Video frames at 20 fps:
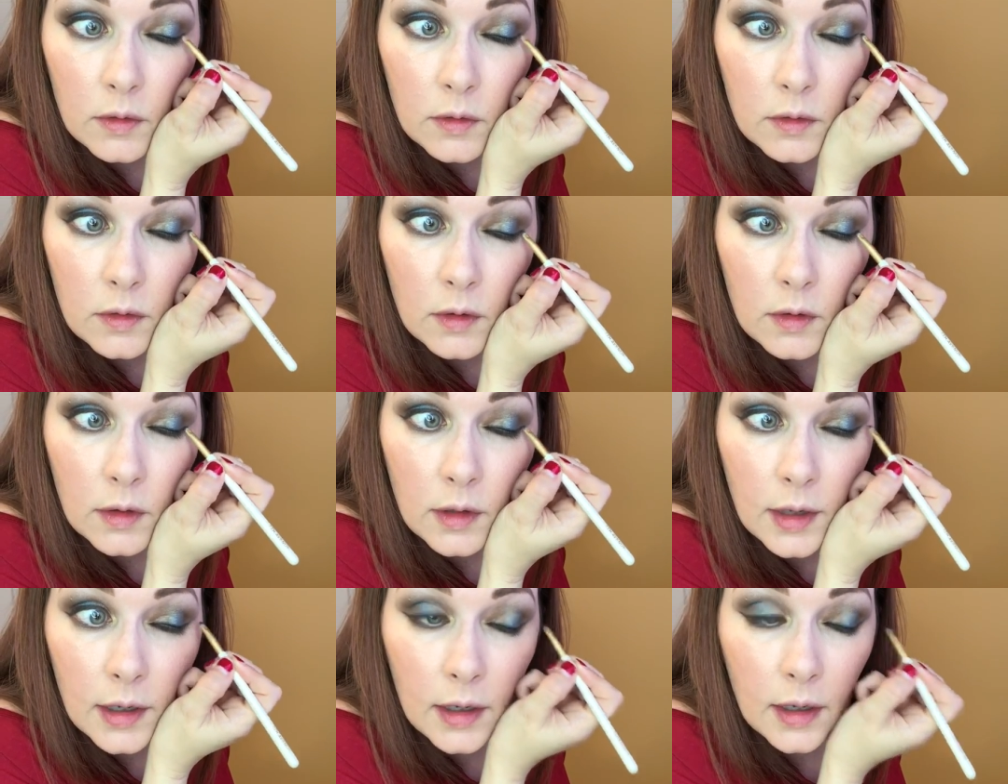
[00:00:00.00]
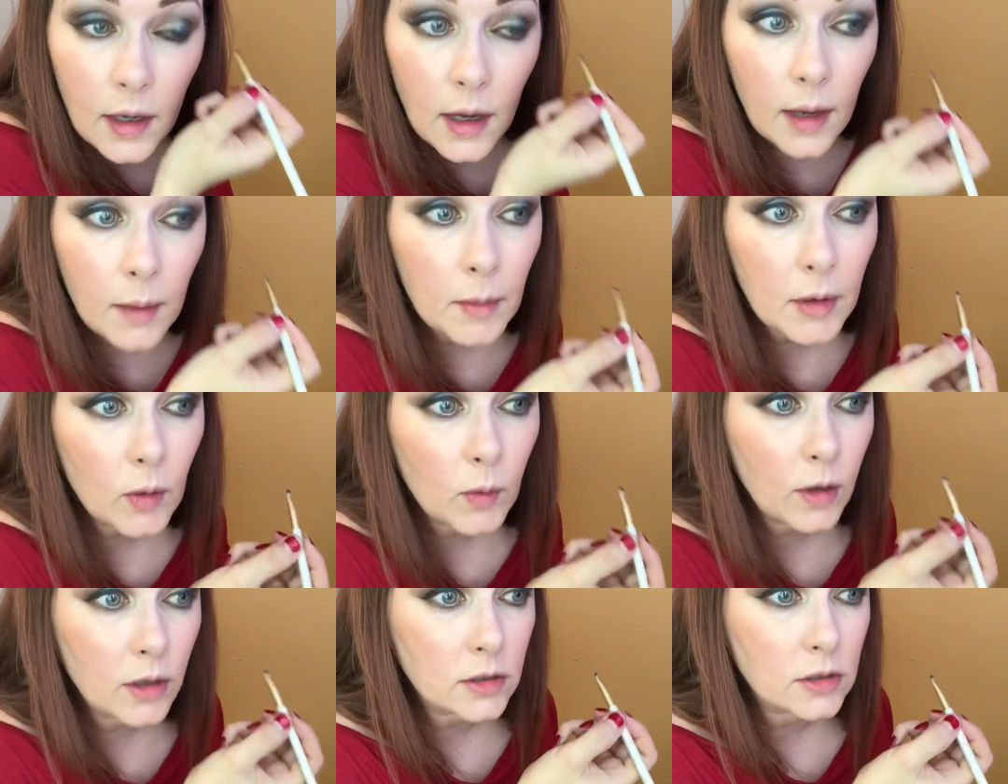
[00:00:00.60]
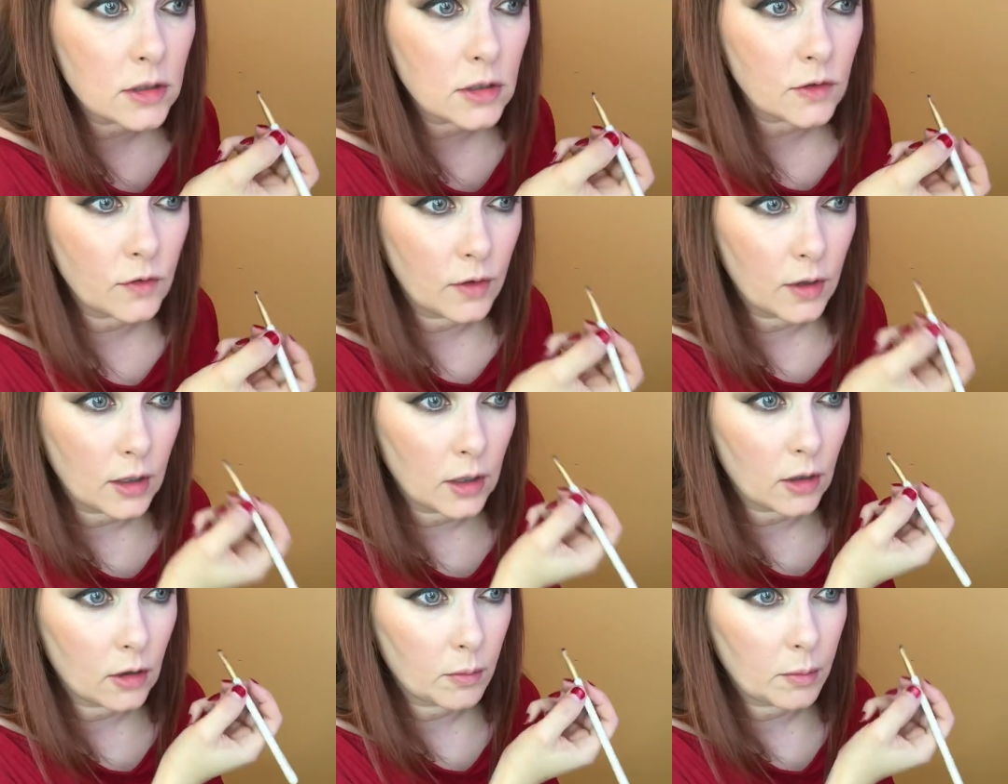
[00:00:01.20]
So like, I'm gonna watch this
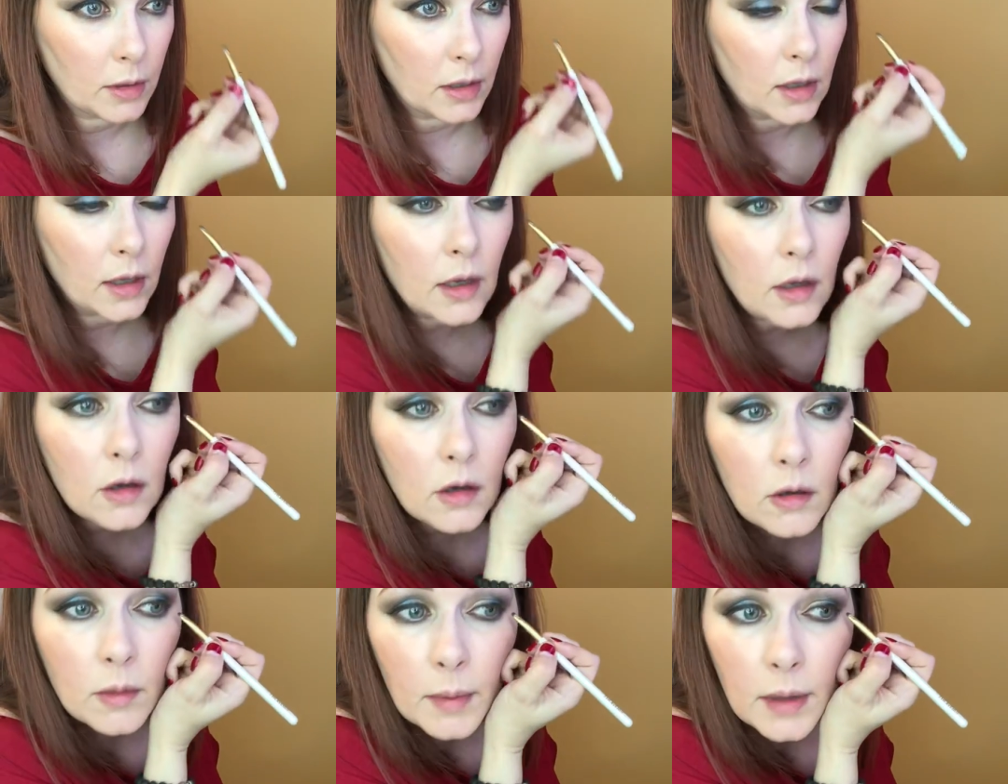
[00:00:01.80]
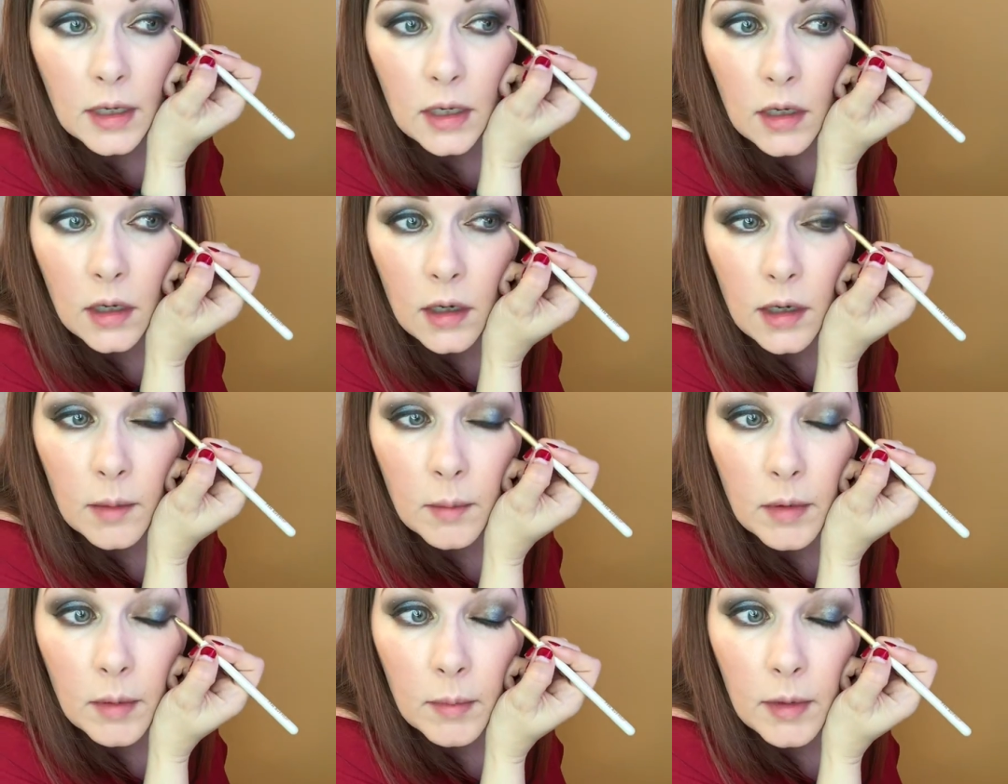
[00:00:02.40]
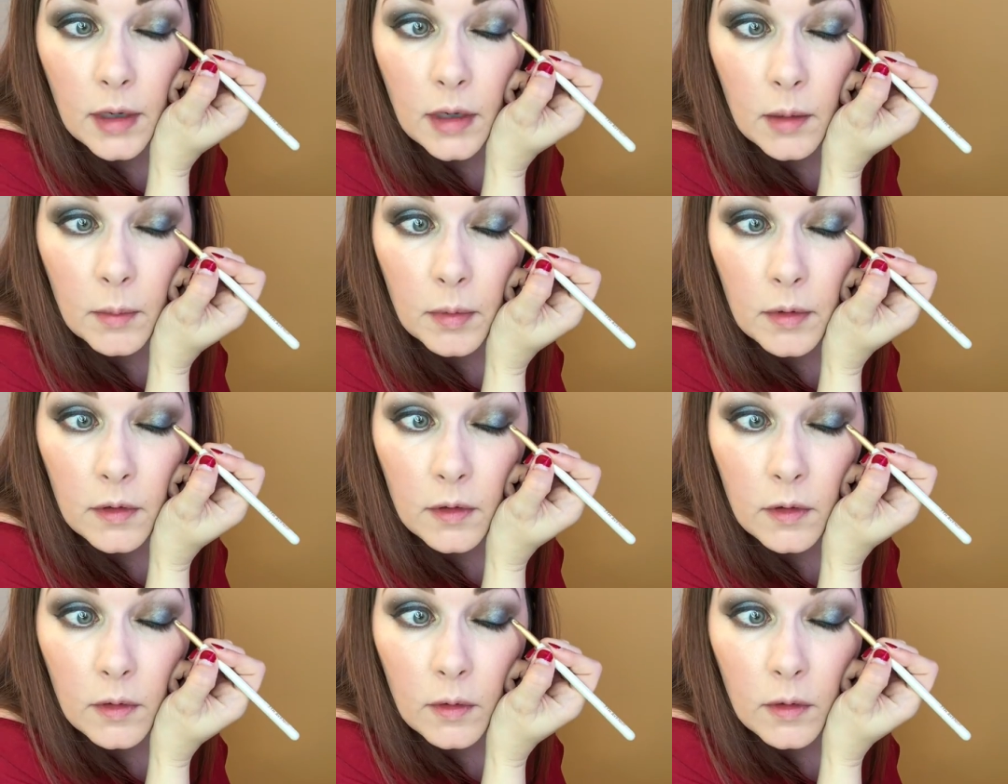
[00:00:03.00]
video and be like, oh my god, my makeup
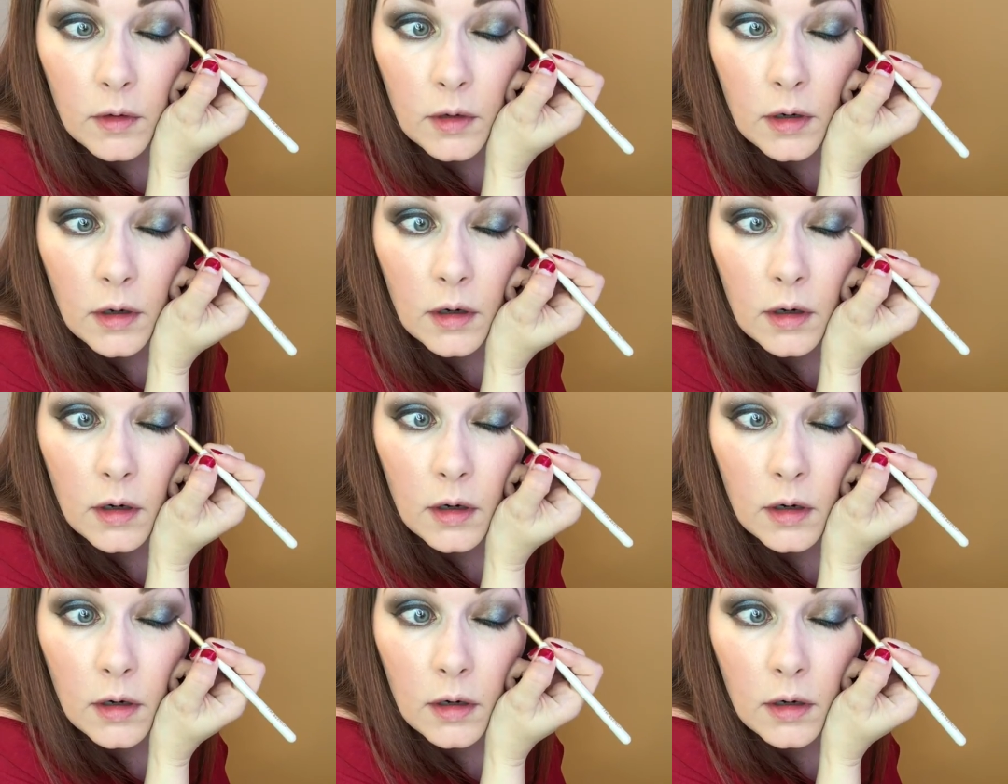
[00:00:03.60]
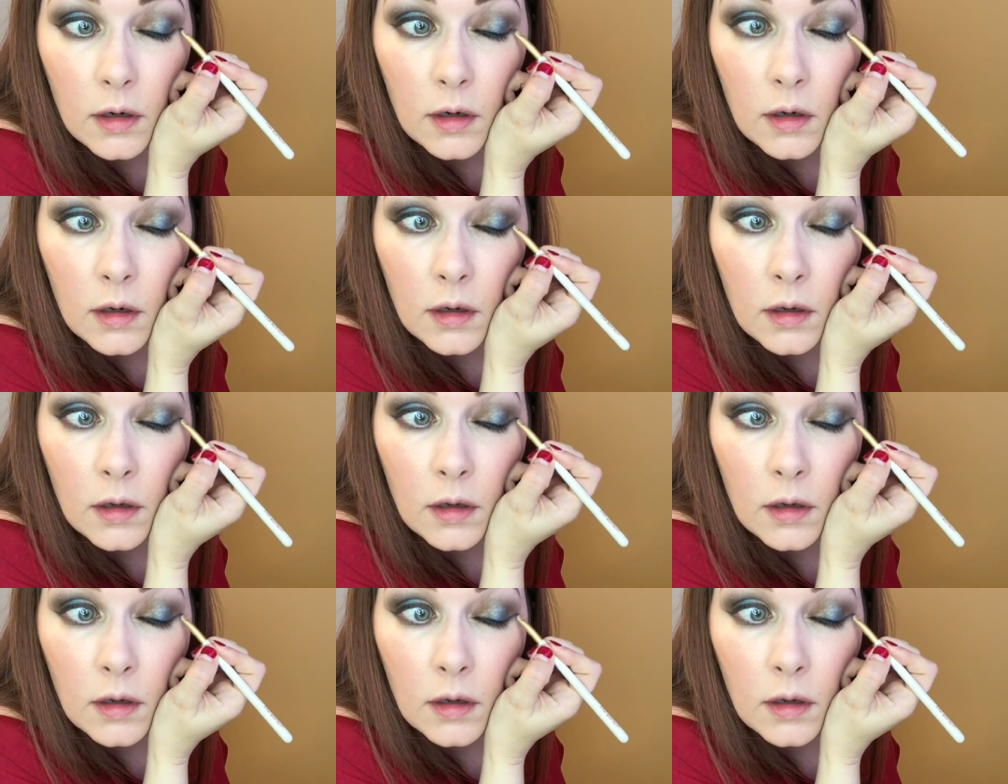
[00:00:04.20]
is so dark.